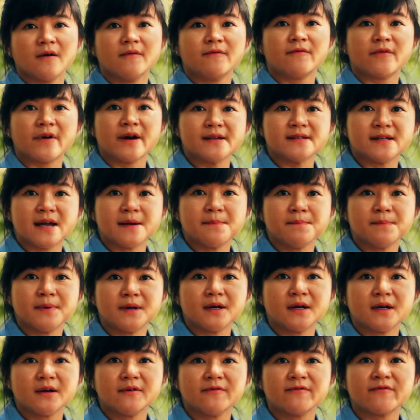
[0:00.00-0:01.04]
For
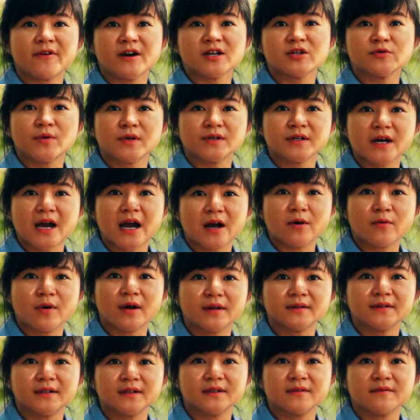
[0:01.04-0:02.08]
example, freshwater
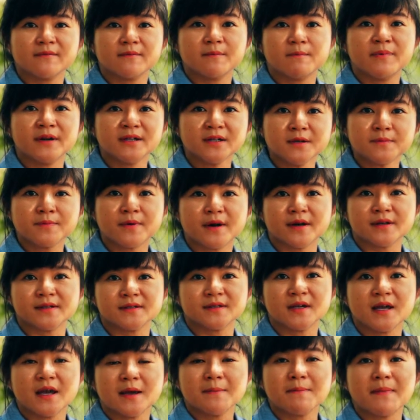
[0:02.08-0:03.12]
aquatic
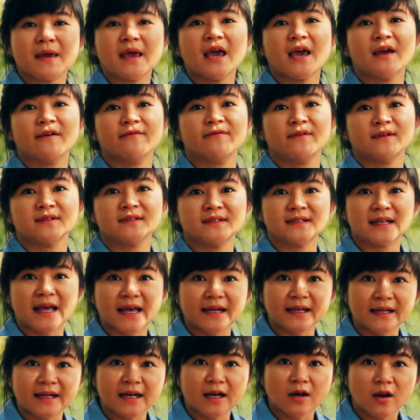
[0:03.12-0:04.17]
vertebrates may have
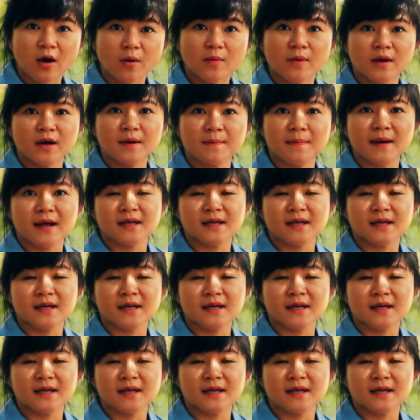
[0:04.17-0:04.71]
slightly lower